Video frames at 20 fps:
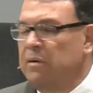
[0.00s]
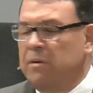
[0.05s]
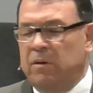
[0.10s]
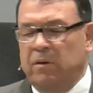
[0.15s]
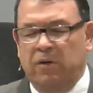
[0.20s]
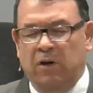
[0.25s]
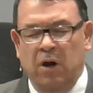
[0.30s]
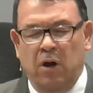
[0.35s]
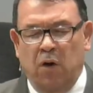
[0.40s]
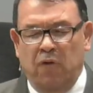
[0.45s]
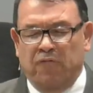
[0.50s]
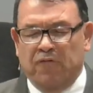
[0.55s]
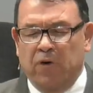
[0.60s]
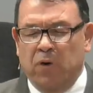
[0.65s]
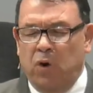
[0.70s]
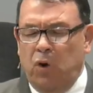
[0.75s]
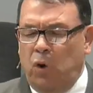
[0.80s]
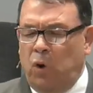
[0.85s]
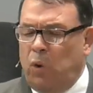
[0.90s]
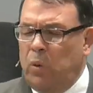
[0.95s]
you know, for
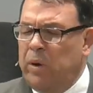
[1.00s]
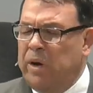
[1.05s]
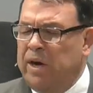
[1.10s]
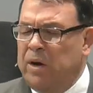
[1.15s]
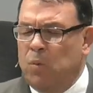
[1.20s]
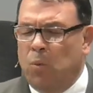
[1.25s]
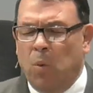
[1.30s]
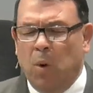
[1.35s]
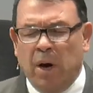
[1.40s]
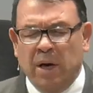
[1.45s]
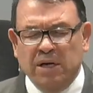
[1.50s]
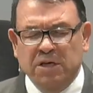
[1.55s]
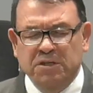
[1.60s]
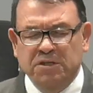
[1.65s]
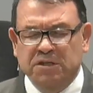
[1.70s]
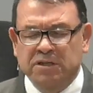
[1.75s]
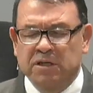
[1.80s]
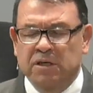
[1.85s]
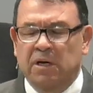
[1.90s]
who he was,